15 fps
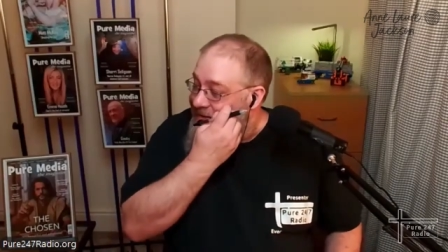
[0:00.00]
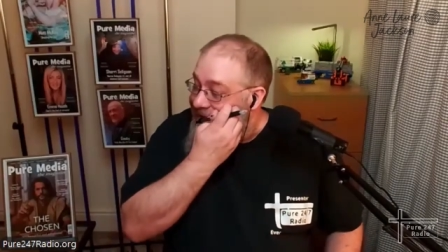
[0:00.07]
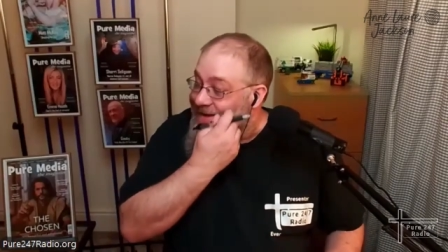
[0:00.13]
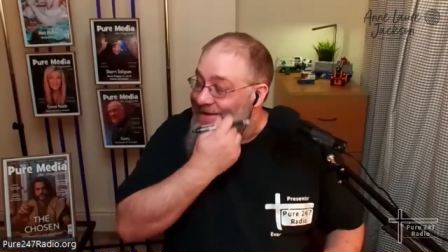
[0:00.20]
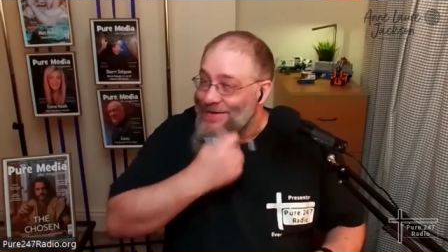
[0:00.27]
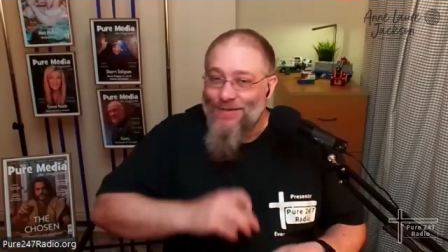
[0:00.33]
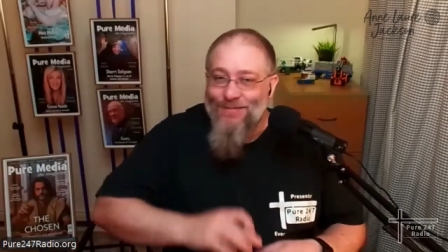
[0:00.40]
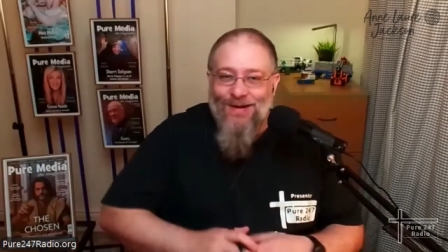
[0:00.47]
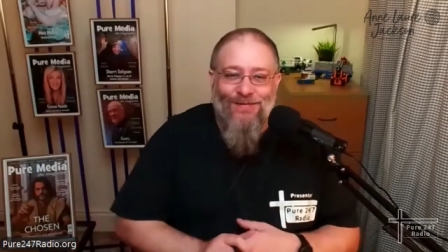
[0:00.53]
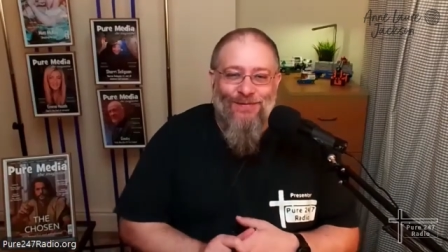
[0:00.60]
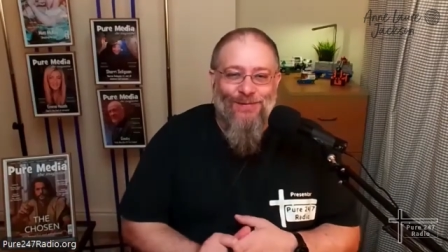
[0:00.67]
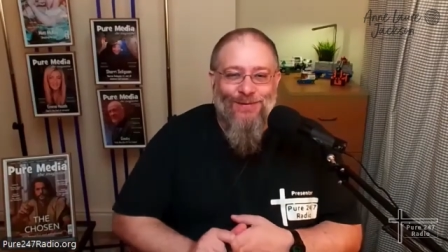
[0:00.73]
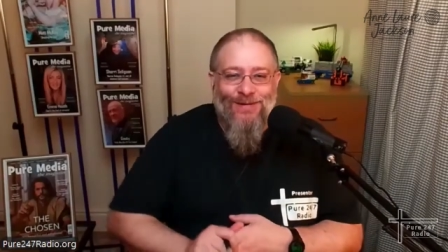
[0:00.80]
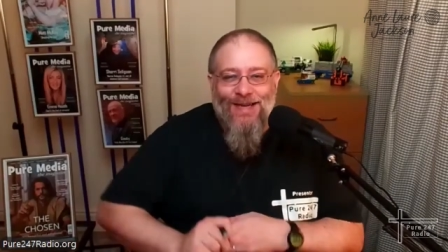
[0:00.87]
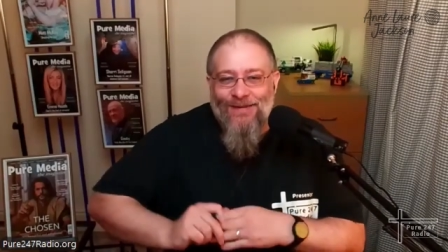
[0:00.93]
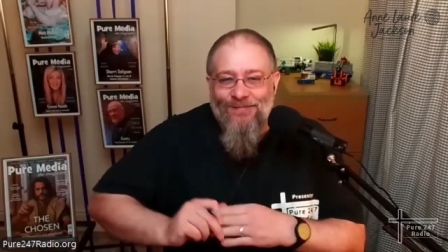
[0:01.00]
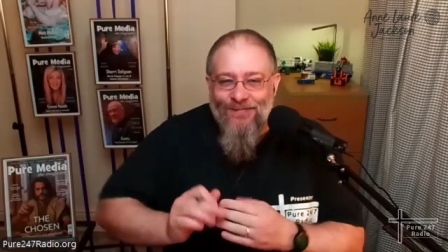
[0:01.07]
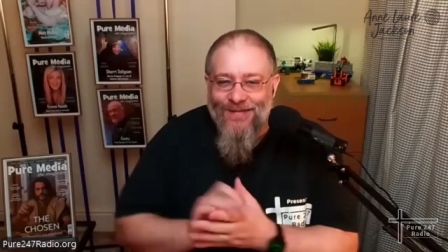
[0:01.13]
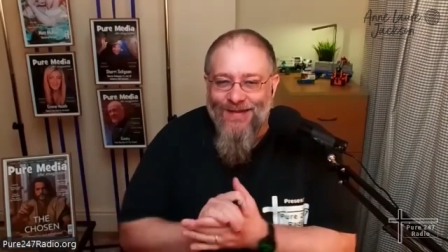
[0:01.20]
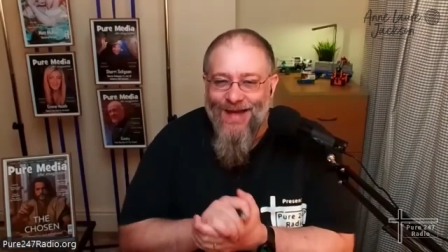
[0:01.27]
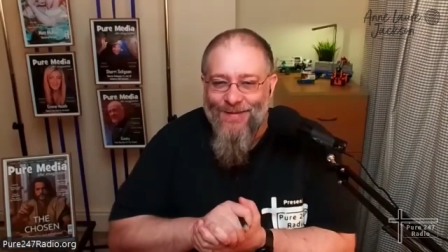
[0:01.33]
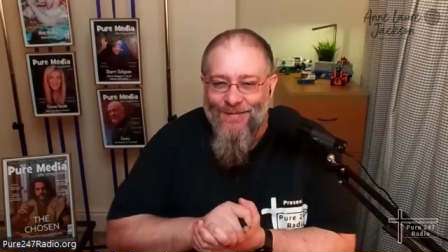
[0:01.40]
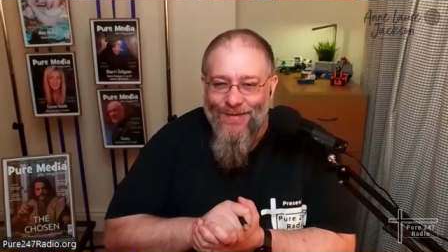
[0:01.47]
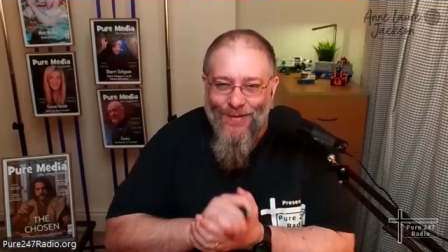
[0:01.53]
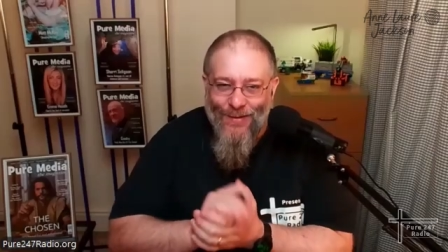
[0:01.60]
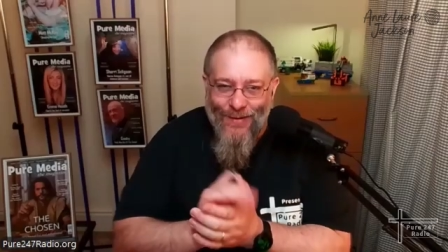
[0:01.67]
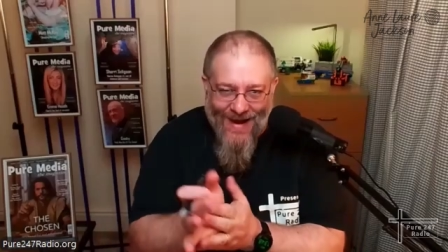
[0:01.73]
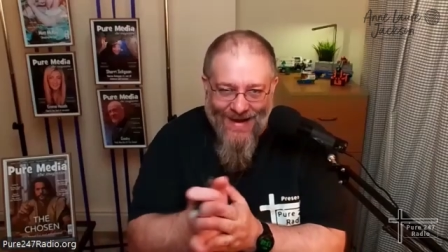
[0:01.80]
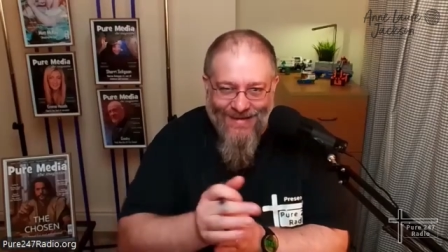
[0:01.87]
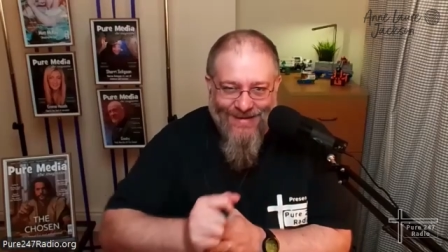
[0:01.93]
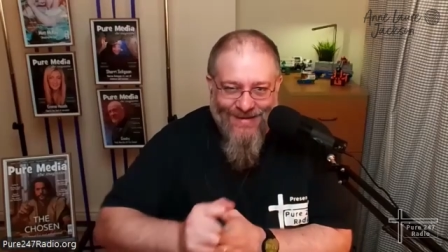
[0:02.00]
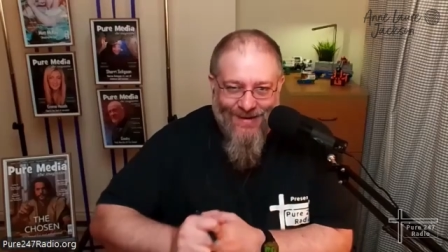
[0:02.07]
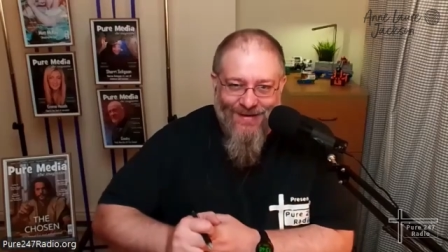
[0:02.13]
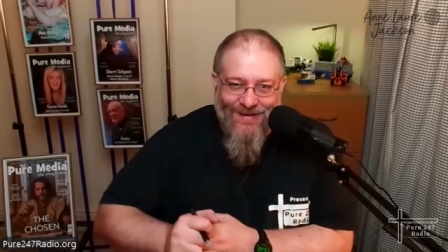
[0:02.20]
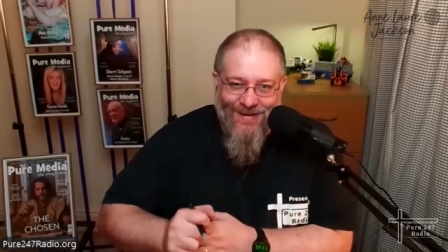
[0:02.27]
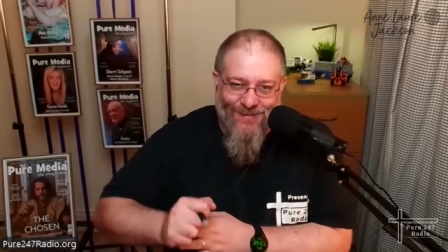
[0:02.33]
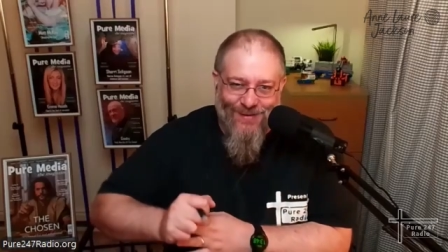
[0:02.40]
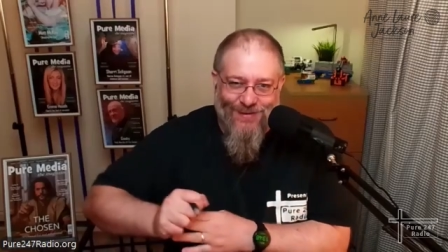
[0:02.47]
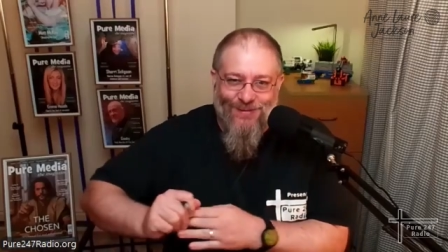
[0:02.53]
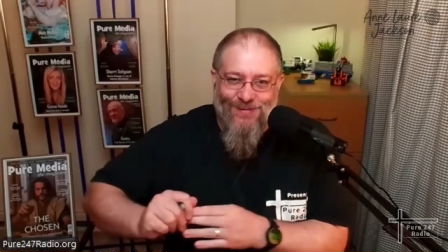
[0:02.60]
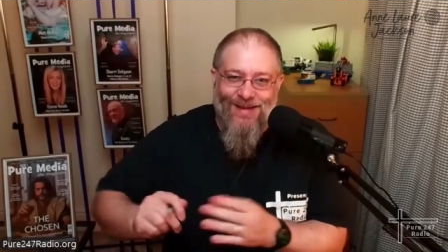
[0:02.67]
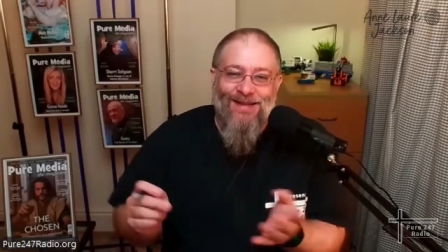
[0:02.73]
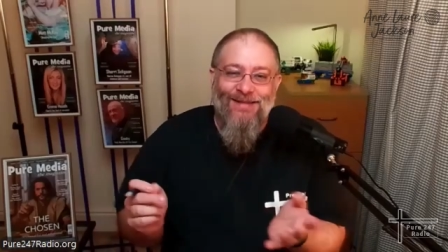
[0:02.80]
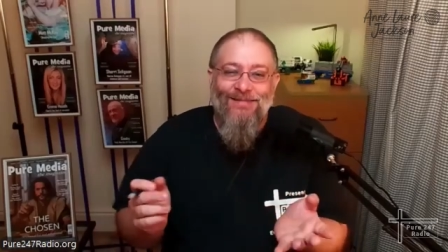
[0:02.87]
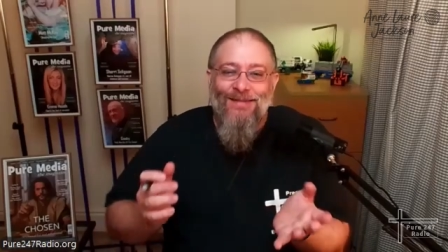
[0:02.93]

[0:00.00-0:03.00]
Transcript: It's not my forte, or Anne's, I think, possibly.